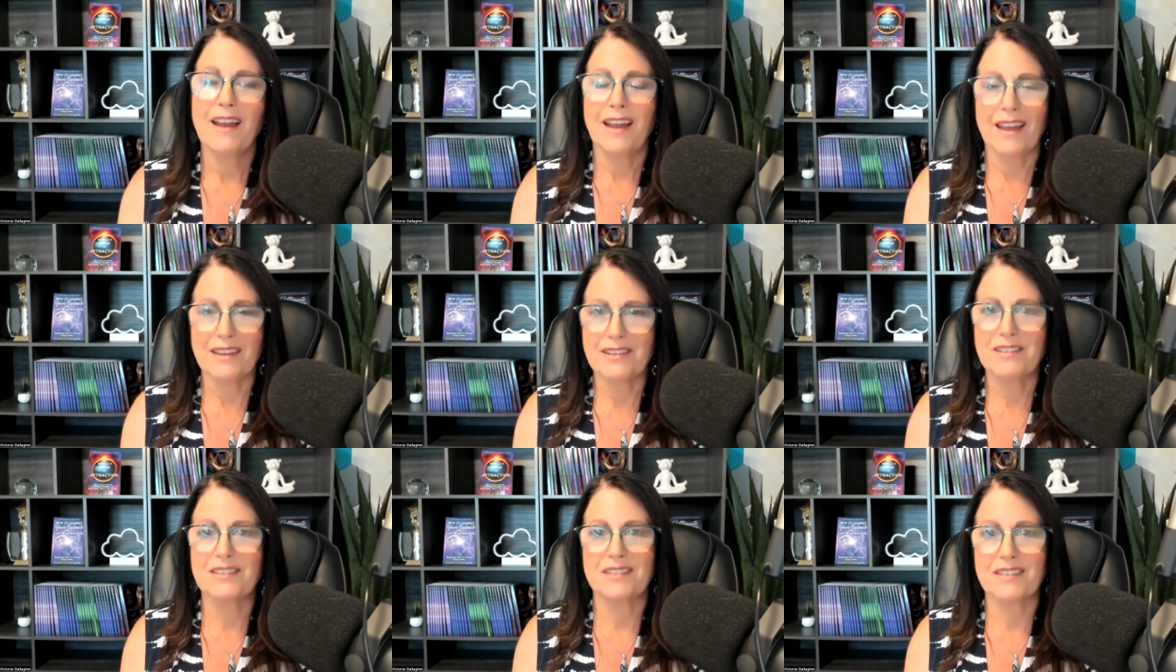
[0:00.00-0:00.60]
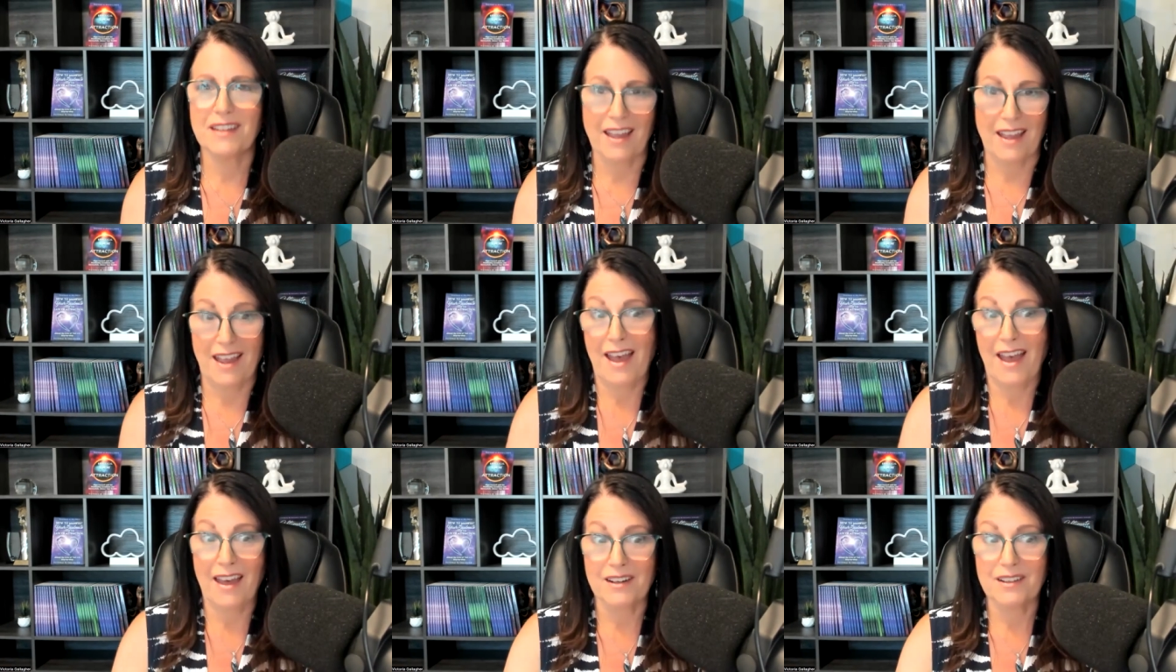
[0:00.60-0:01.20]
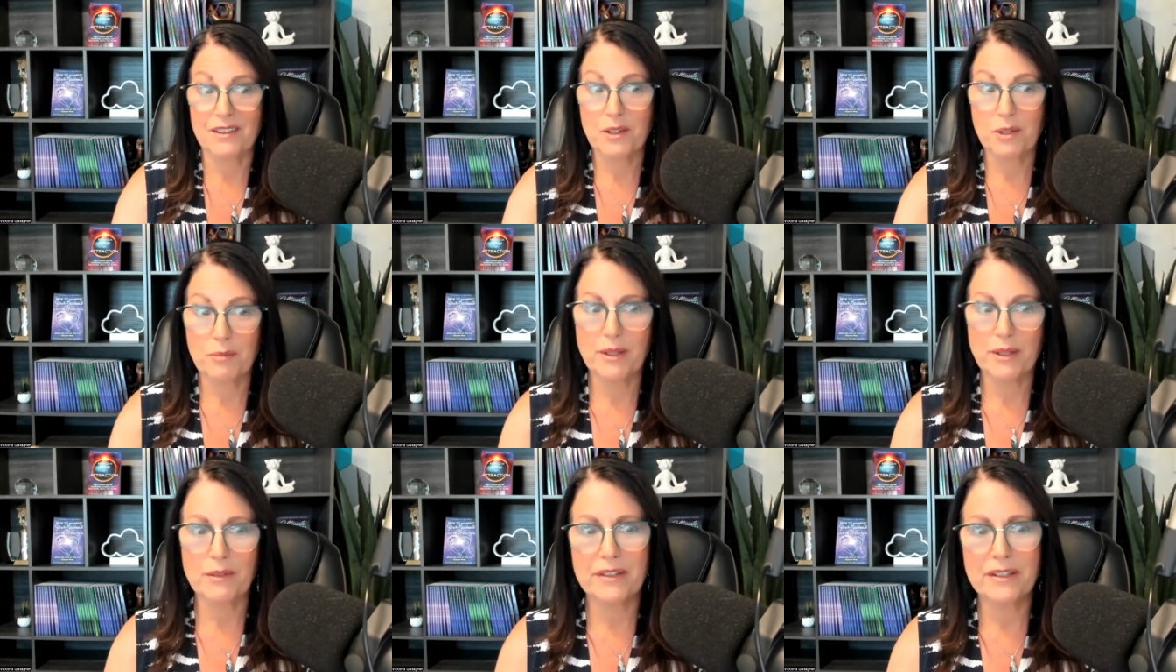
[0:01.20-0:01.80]
has had a little
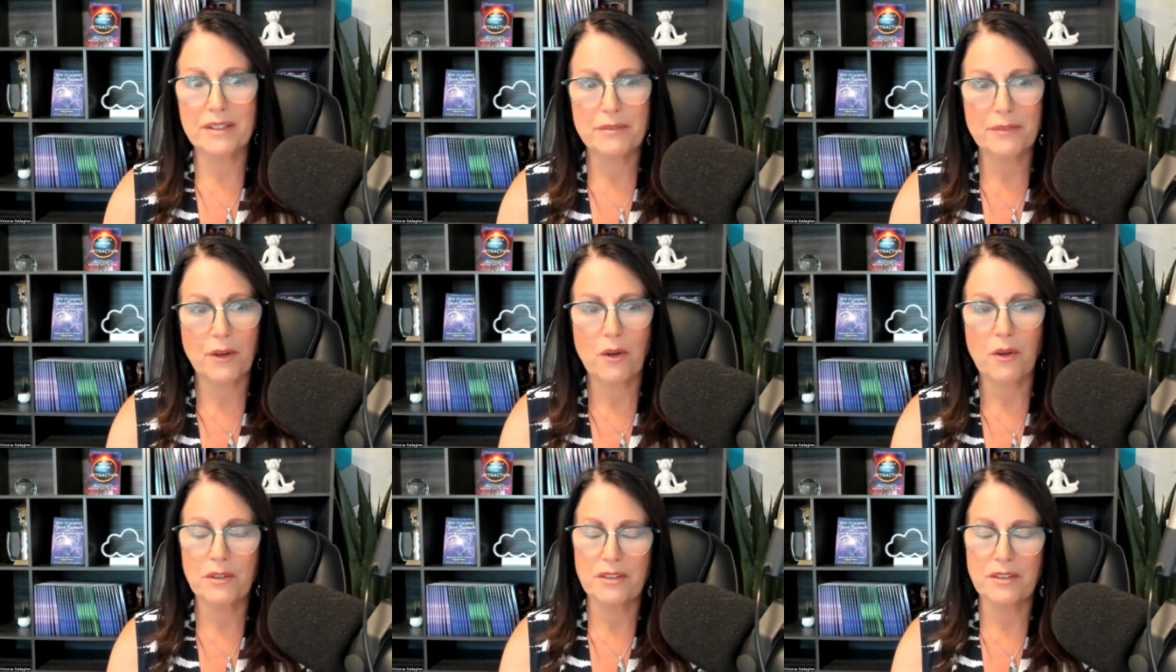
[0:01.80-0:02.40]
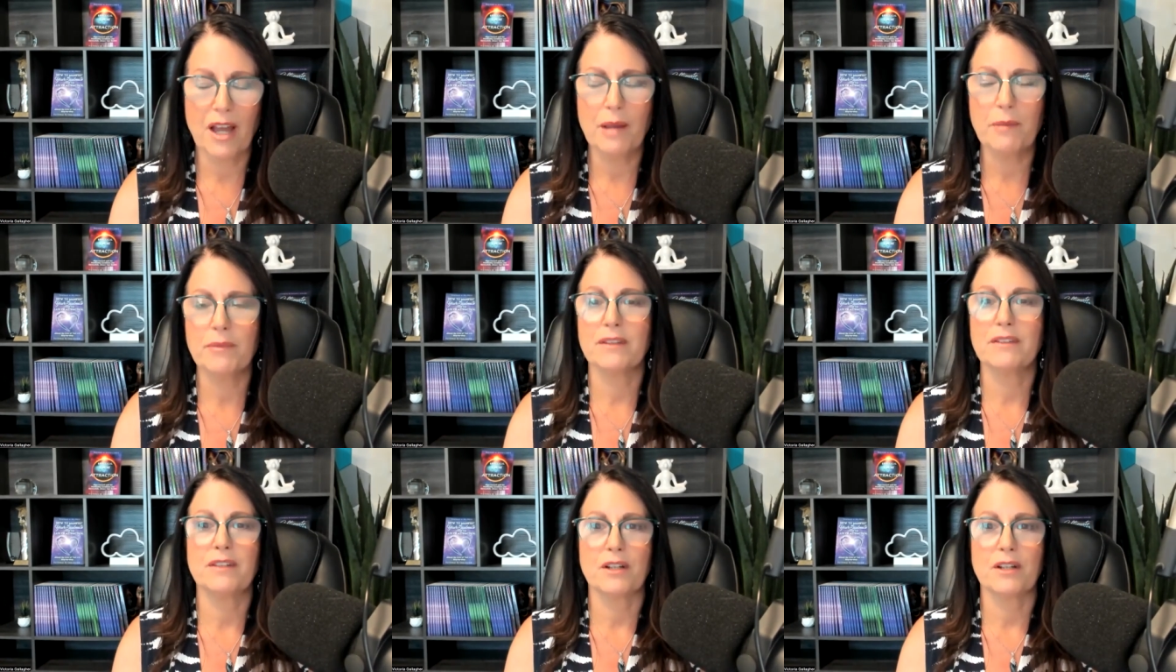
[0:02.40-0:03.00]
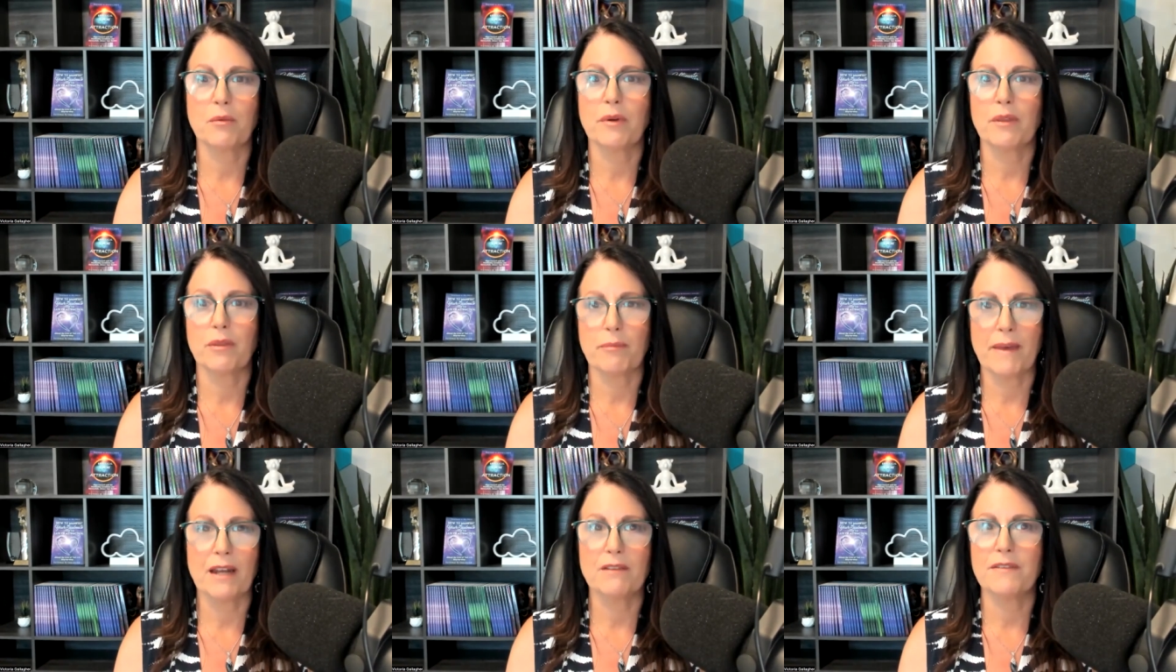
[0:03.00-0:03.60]
bit of a difficult time this year with
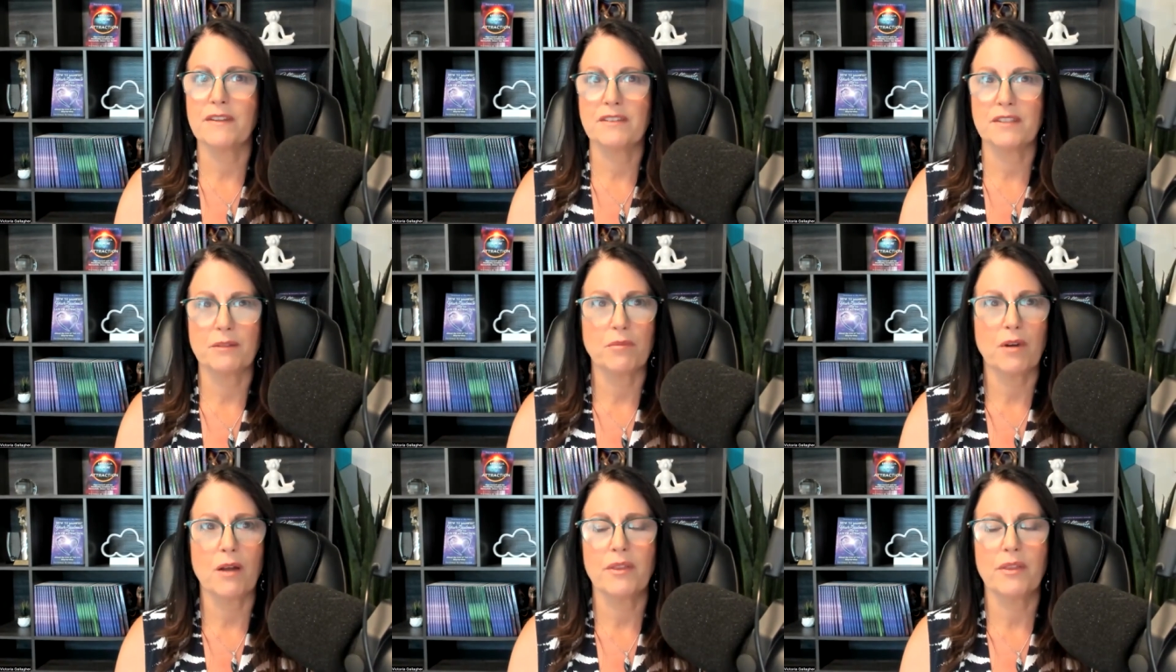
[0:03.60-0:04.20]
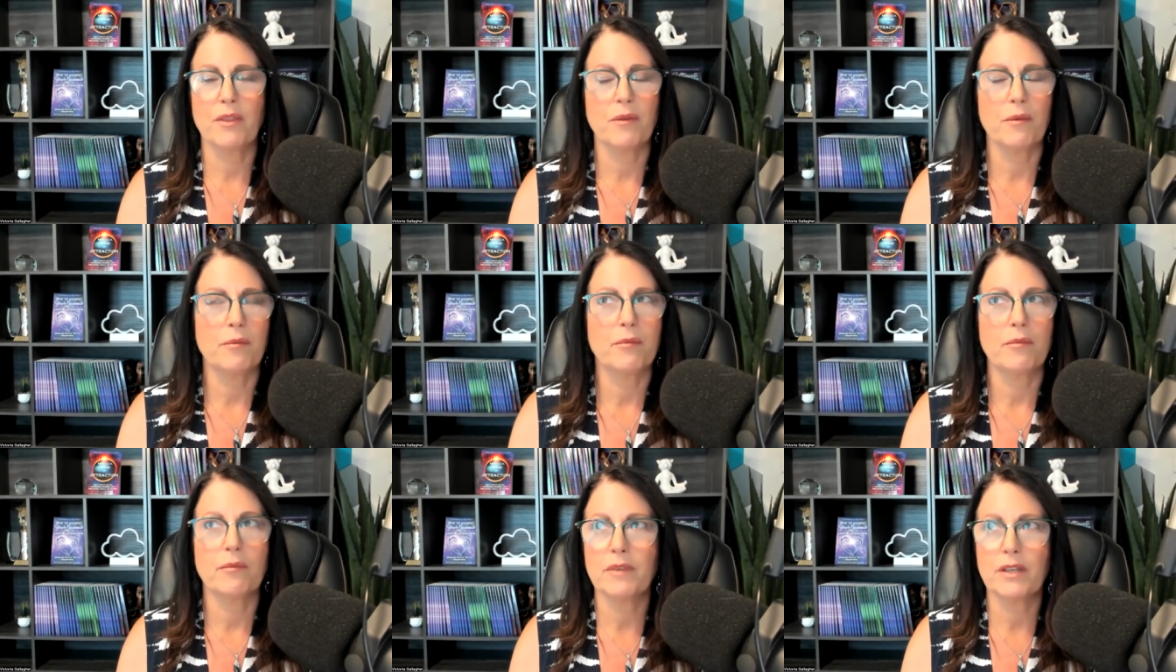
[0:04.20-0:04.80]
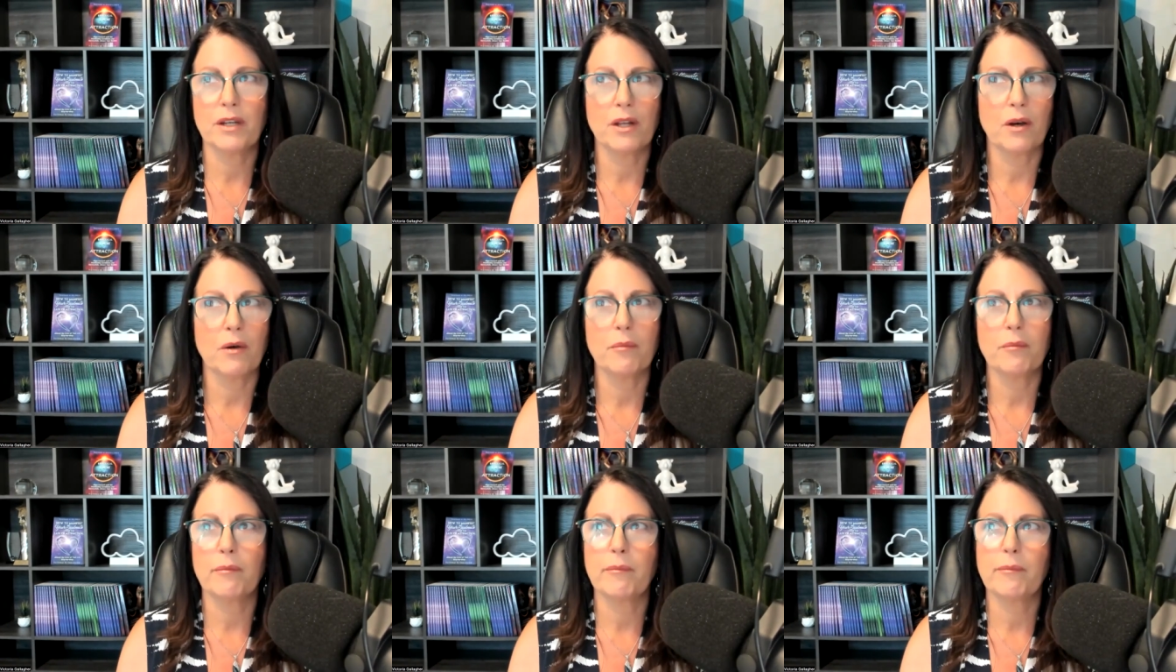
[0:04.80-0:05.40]
manifesting probably the, you
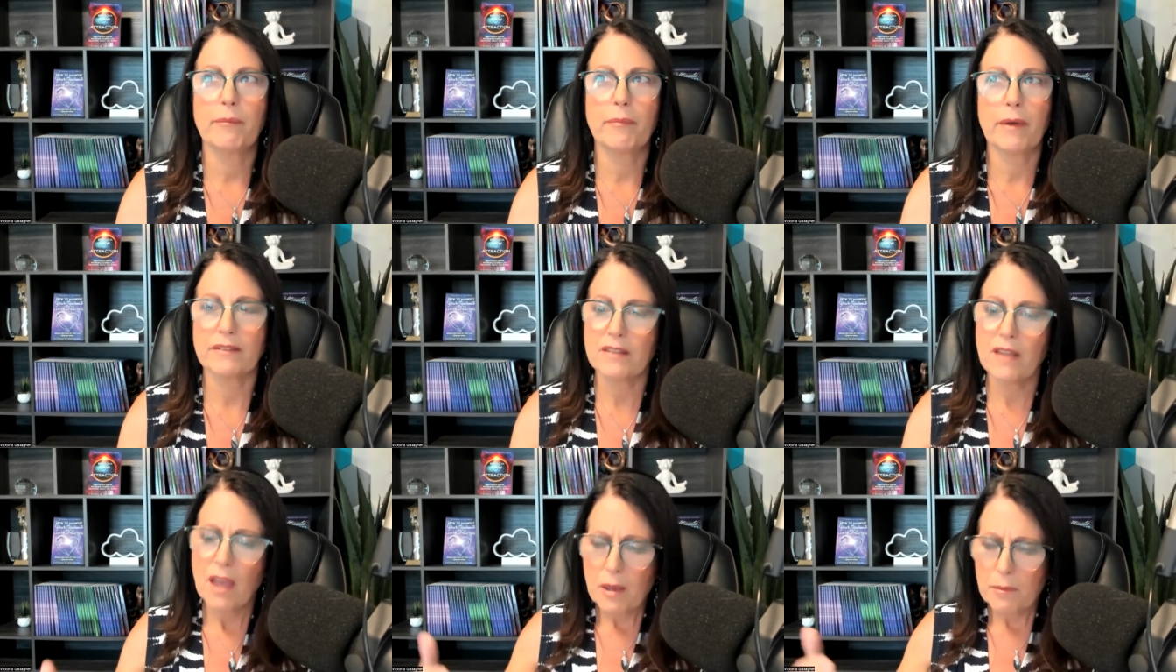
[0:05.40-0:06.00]
know, best.